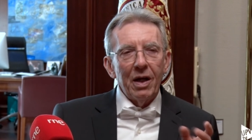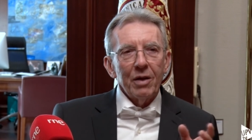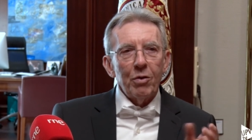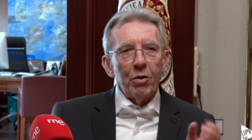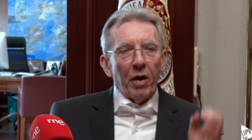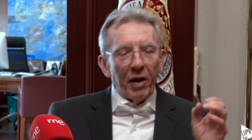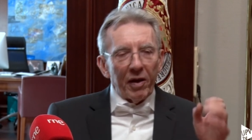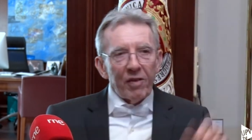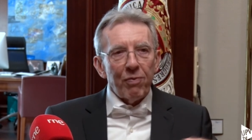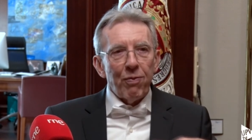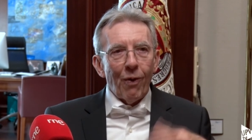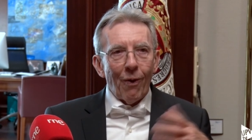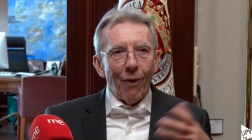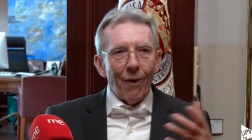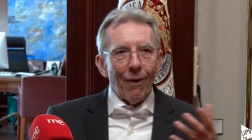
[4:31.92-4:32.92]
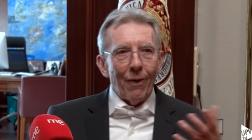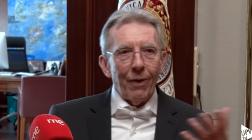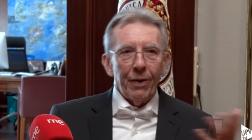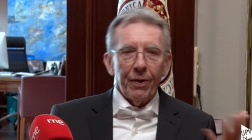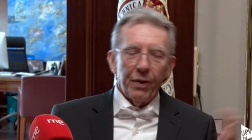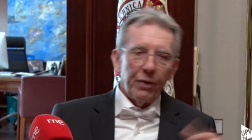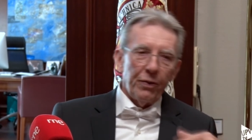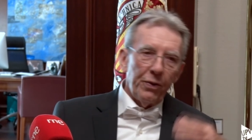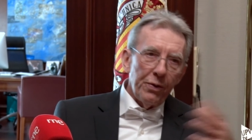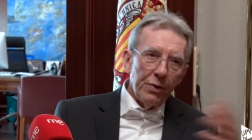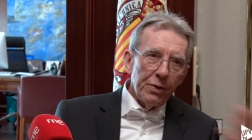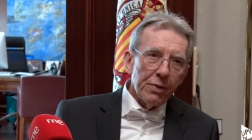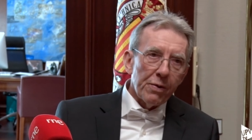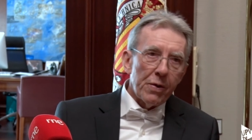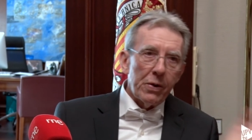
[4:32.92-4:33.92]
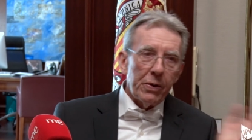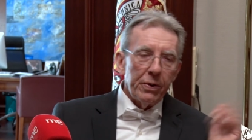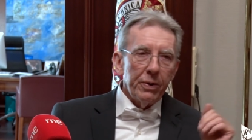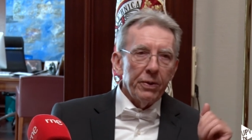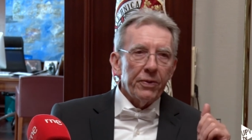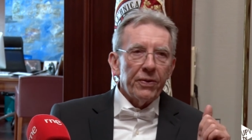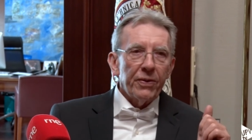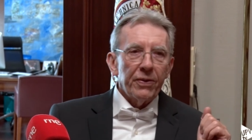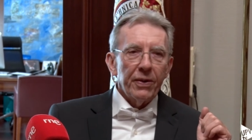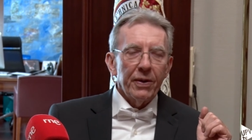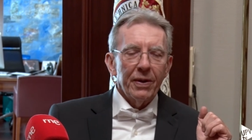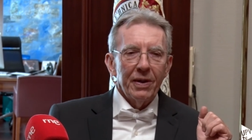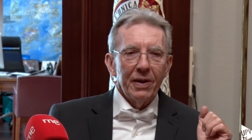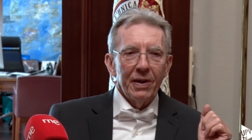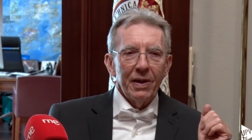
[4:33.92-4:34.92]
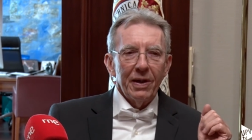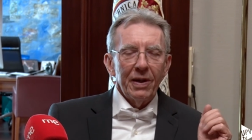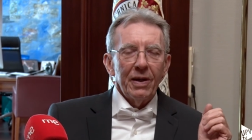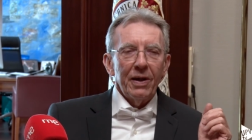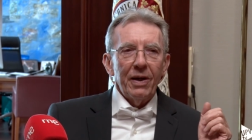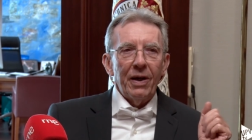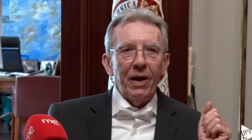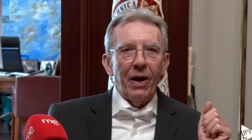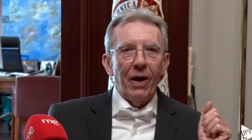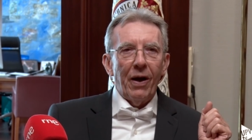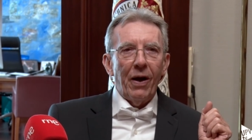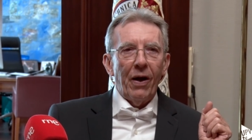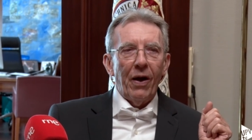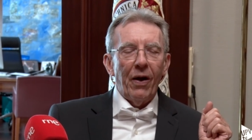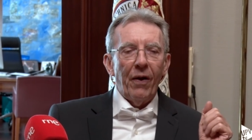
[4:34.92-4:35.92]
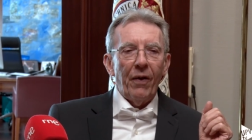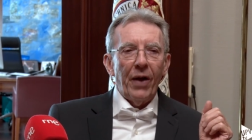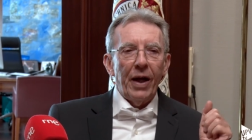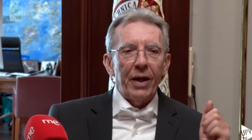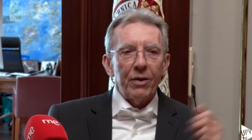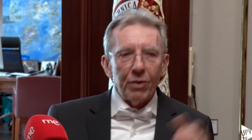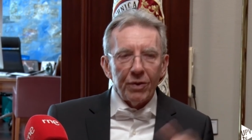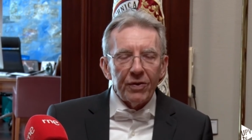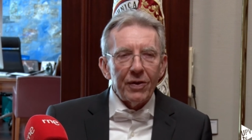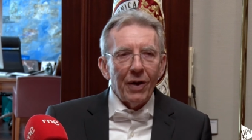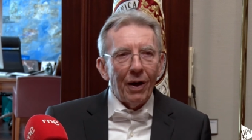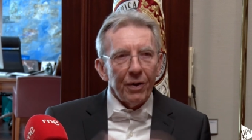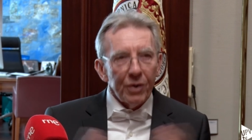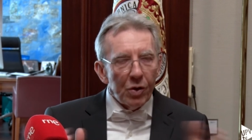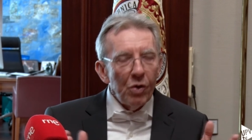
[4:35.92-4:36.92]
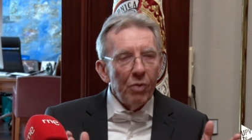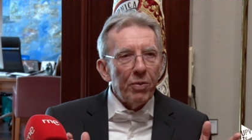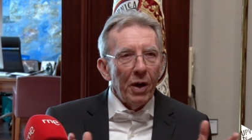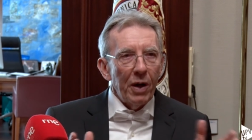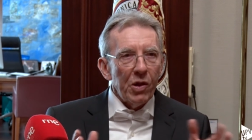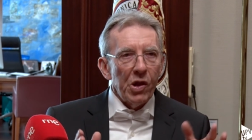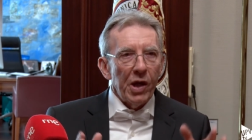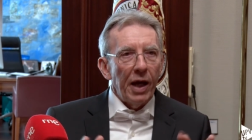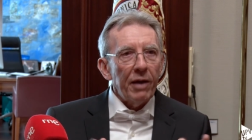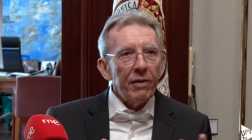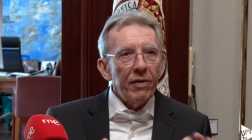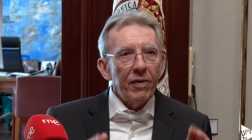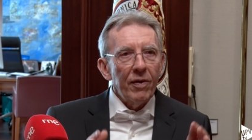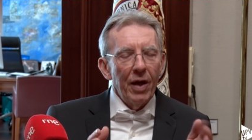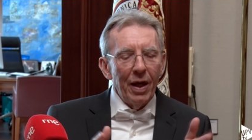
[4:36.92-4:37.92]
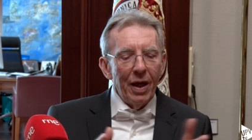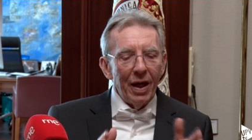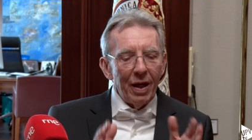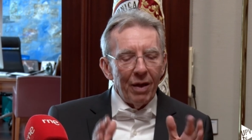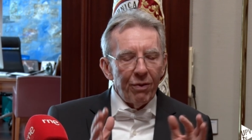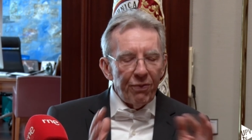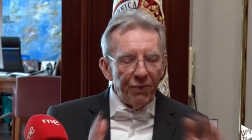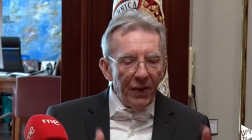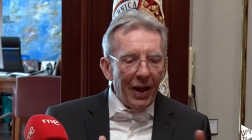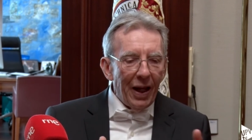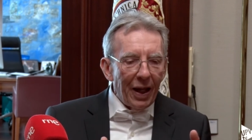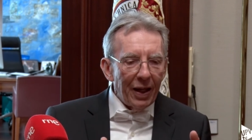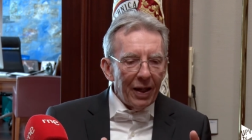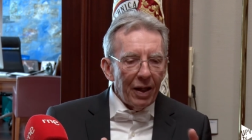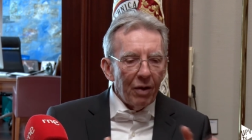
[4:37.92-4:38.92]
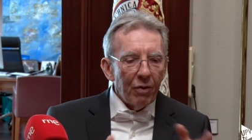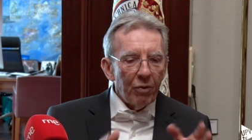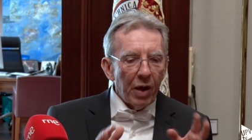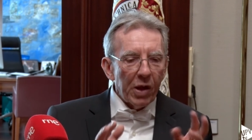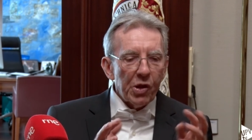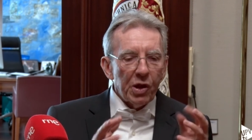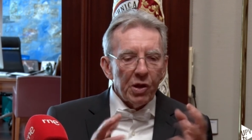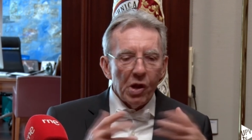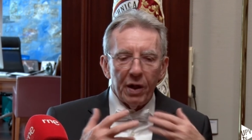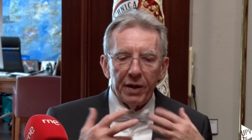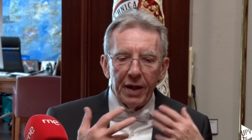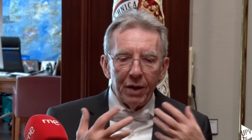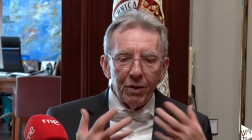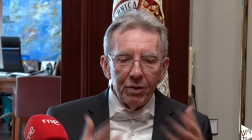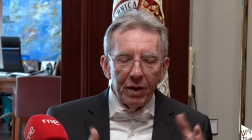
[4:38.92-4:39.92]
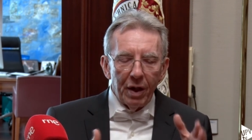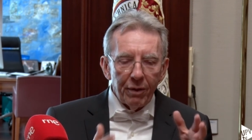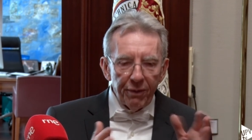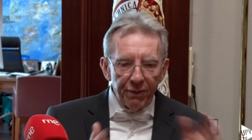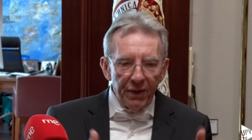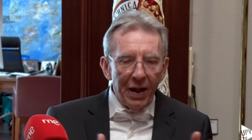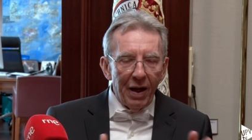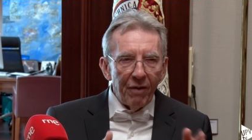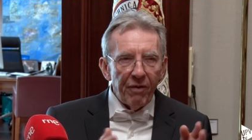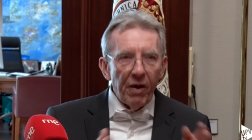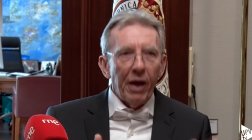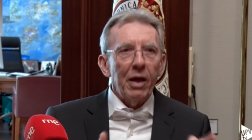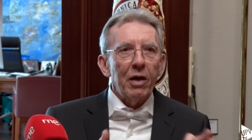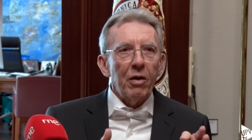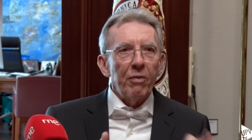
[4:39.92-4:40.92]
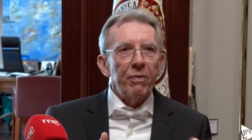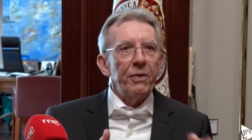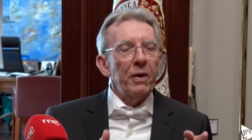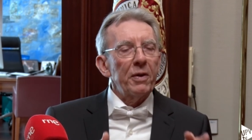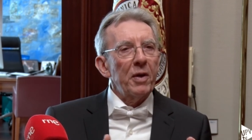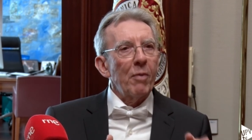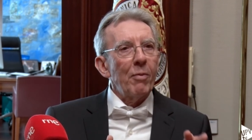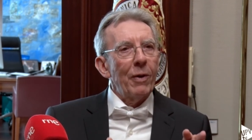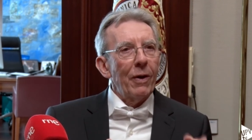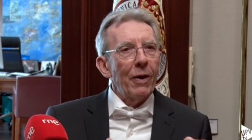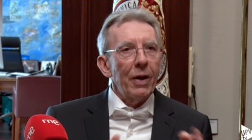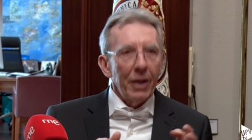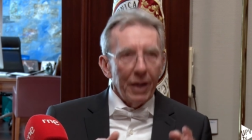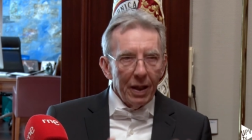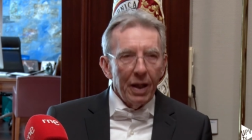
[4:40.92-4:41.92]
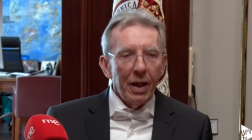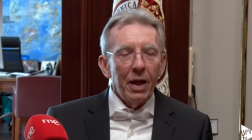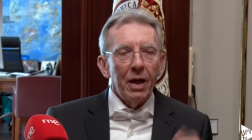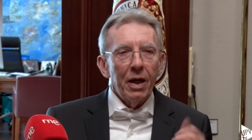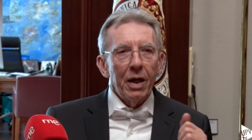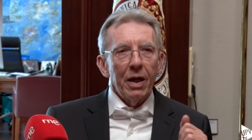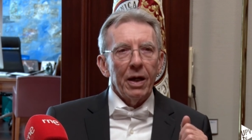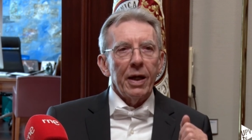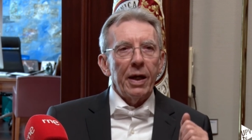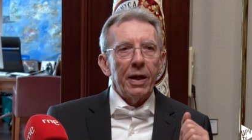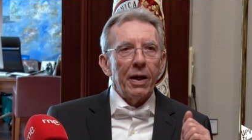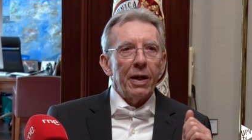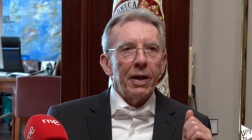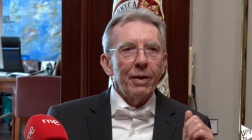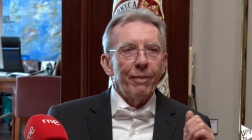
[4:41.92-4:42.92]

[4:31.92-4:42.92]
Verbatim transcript: to explore new routes uh, and to start new projects in fields which they do not feel very comfortable in.